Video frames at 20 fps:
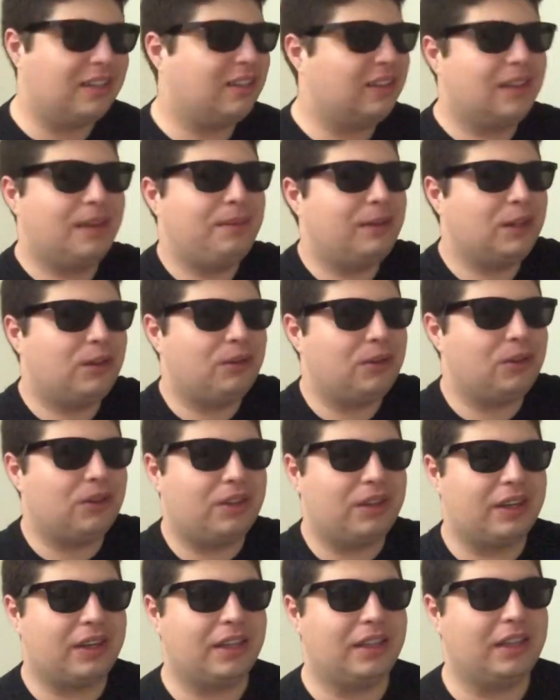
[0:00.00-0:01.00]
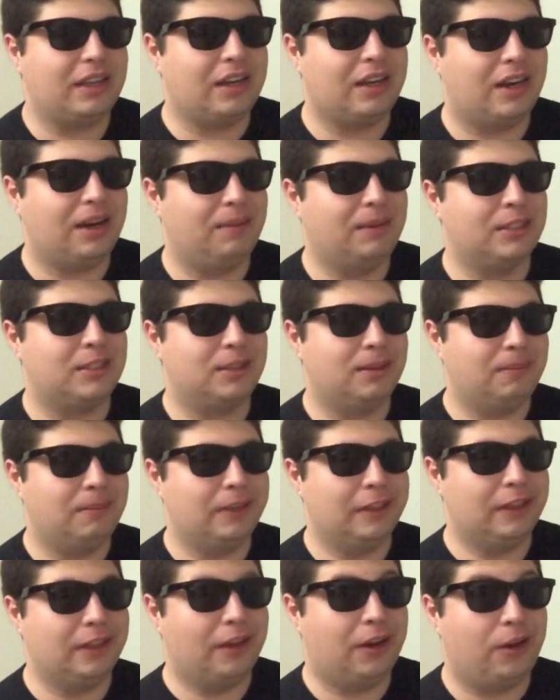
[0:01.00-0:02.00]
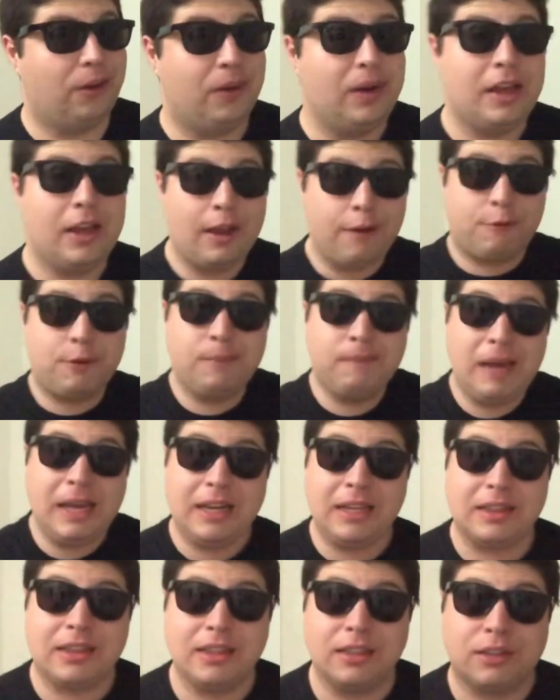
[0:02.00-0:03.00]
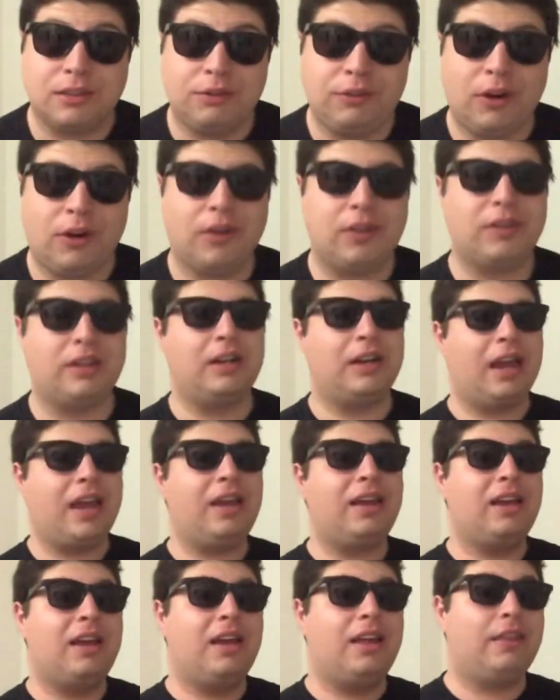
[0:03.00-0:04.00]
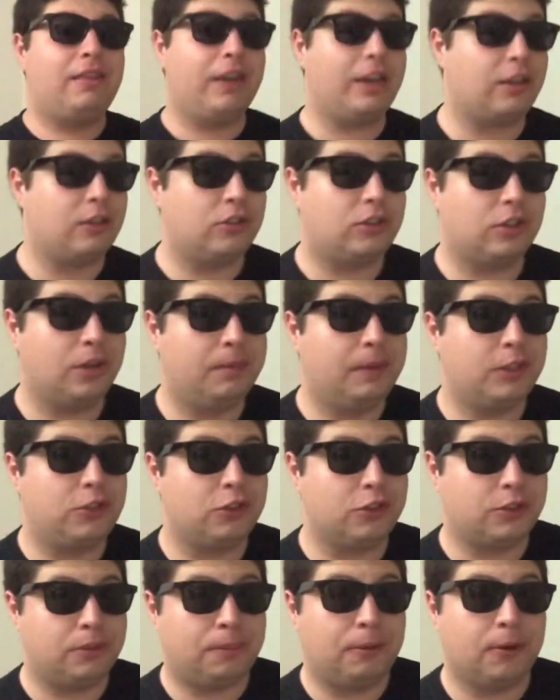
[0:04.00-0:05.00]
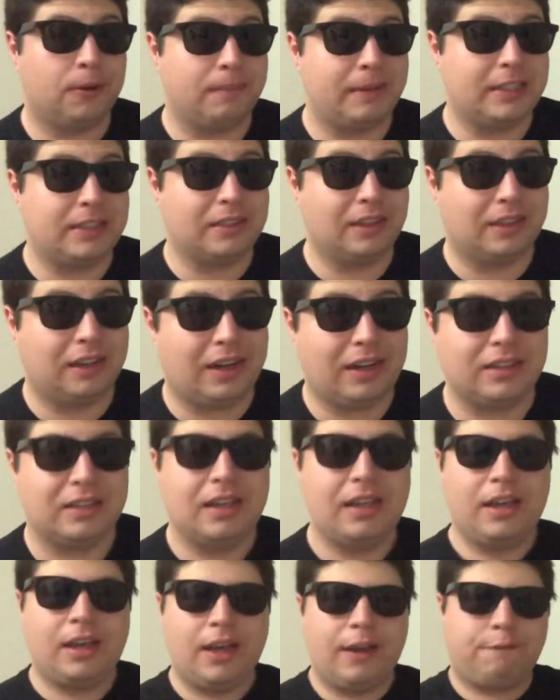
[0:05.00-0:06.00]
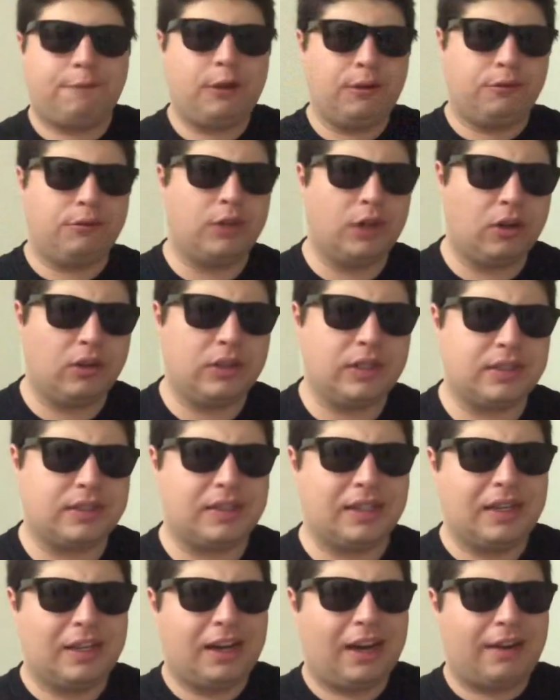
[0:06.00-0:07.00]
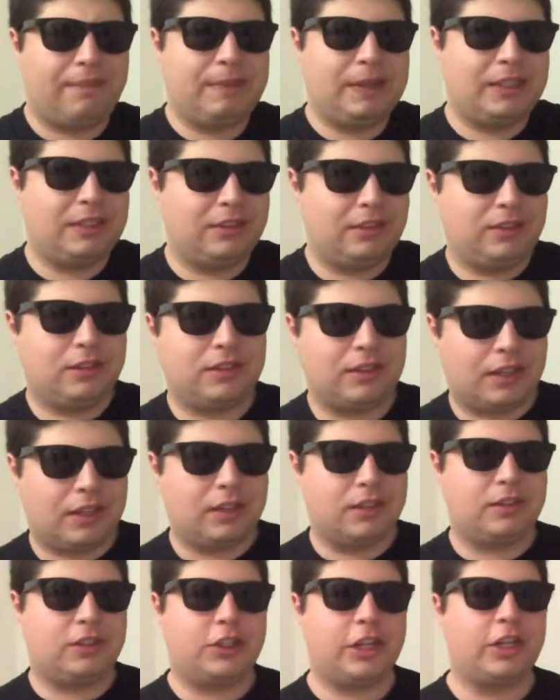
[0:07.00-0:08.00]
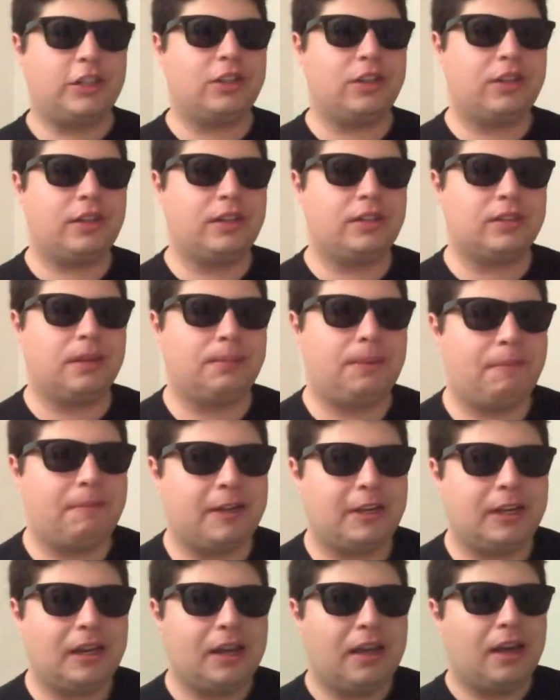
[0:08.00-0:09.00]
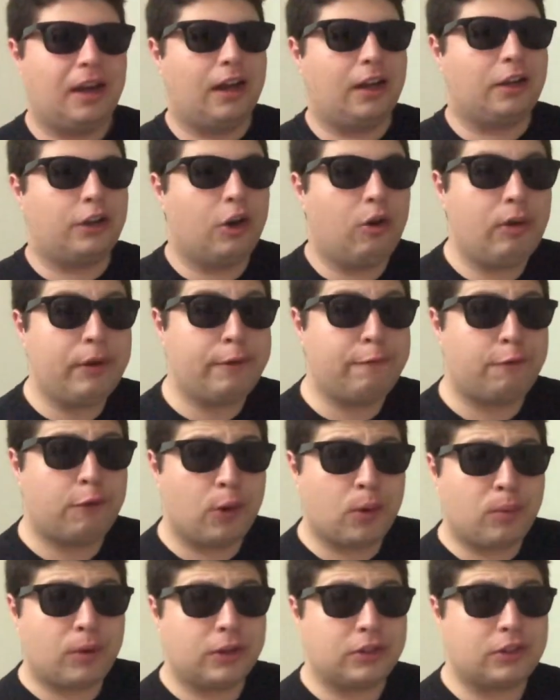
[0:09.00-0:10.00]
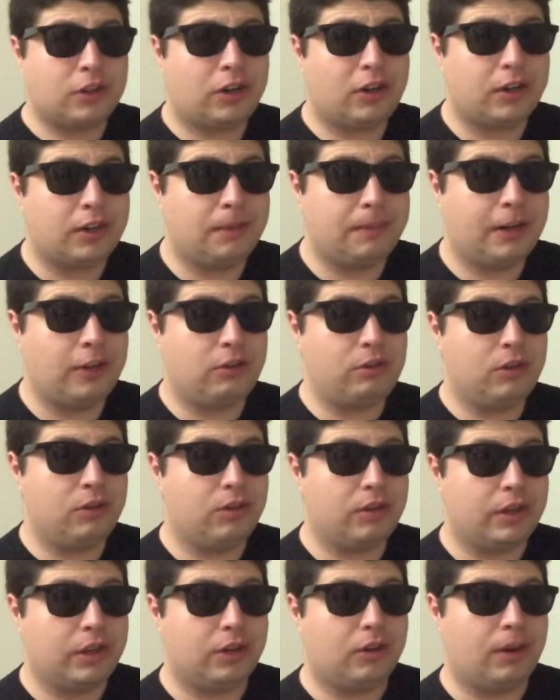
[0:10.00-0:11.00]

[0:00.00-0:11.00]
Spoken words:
Let me know what you think in the comments below. If you made it this far, then hey, thank you so much. Your support means a lot. If you've noticed, I've been kind of changing things up a bit. Going forward, talking about Yu-Gi-Oh!